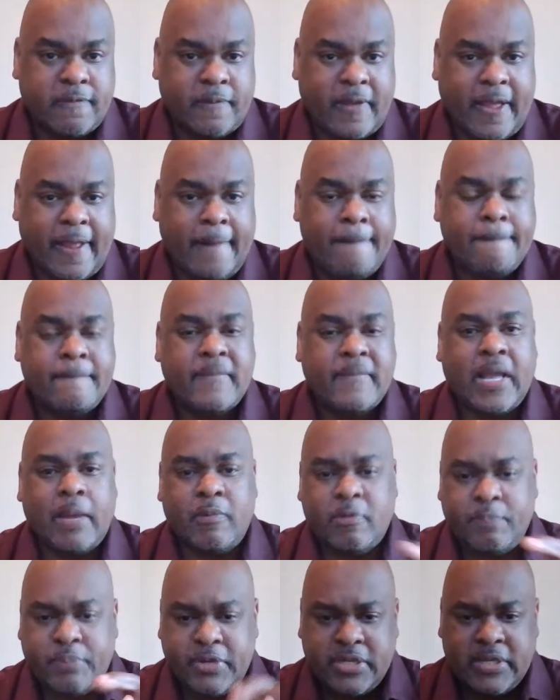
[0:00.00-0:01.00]
Okay? I'm
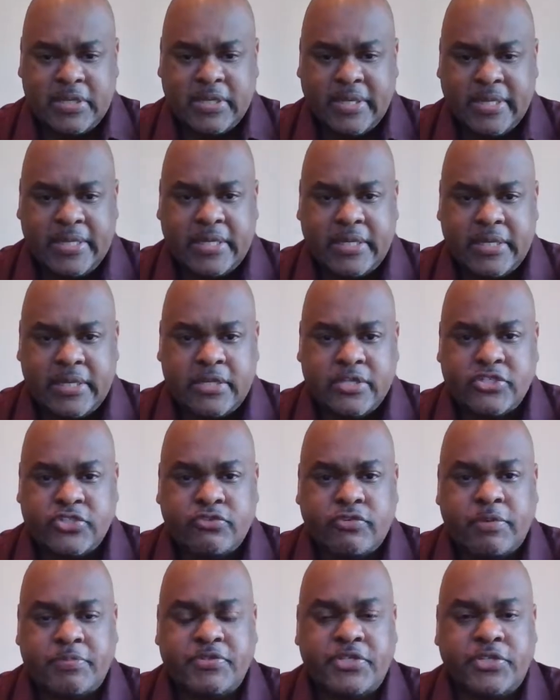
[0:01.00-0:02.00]
going to put a link in the
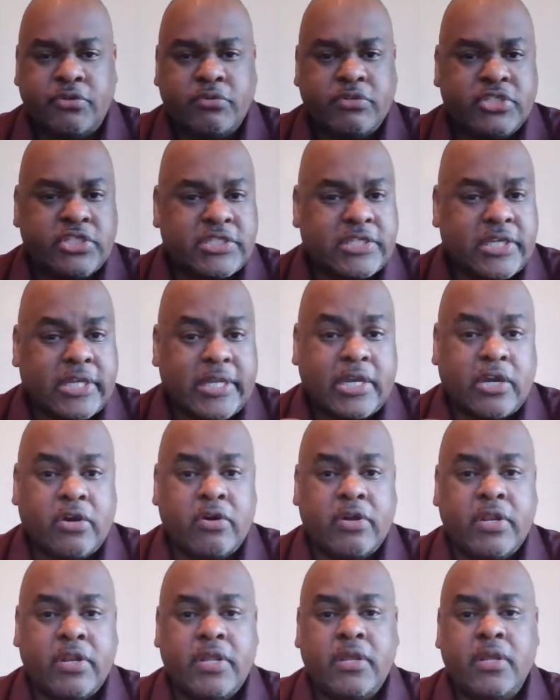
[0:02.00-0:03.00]
description. You can just click
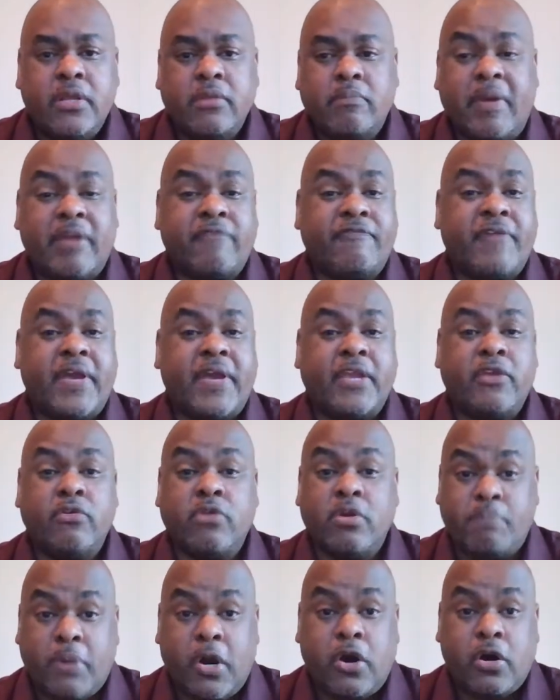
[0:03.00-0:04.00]
on it. Matter of fact, you
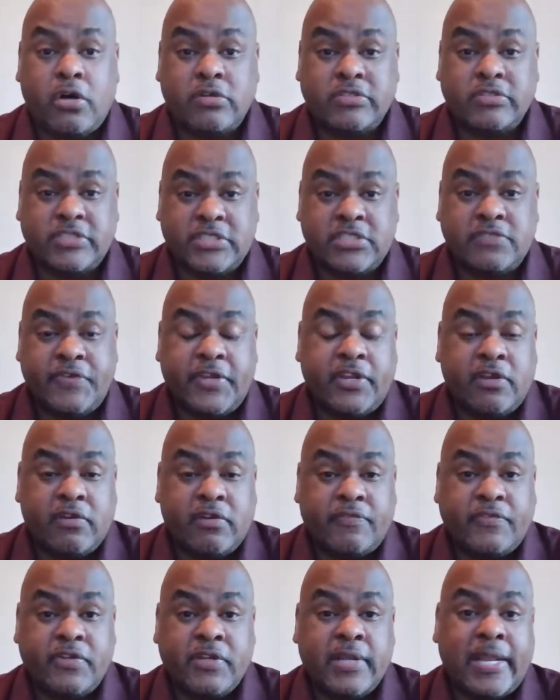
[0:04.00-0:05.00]
can pause this video
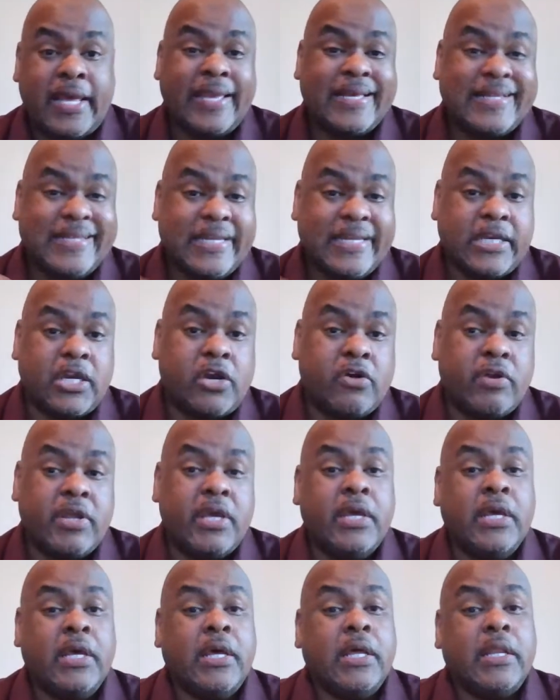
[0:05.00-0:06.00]
if you like. Click on it.
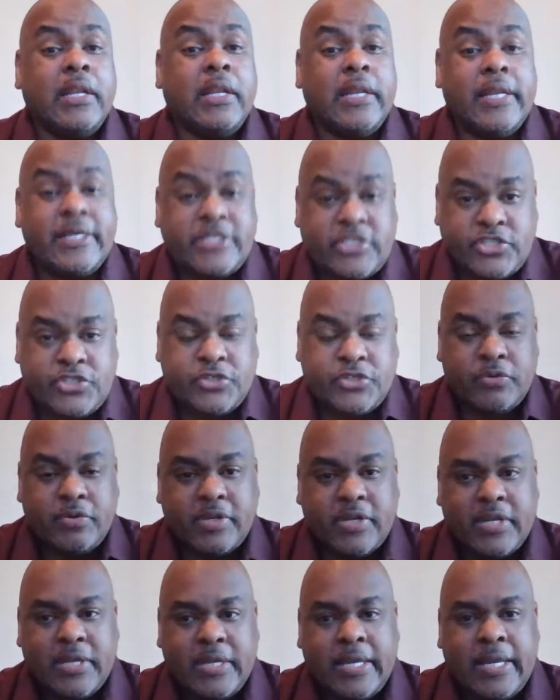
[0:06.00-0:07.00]
Listen to
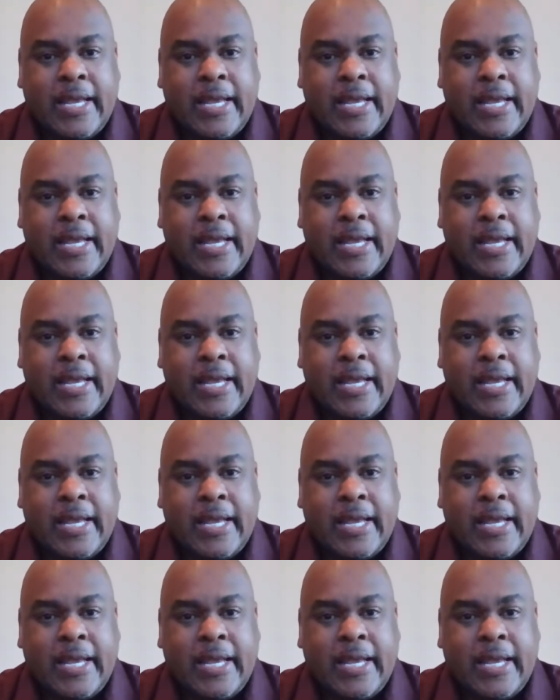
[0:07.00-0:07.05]
it.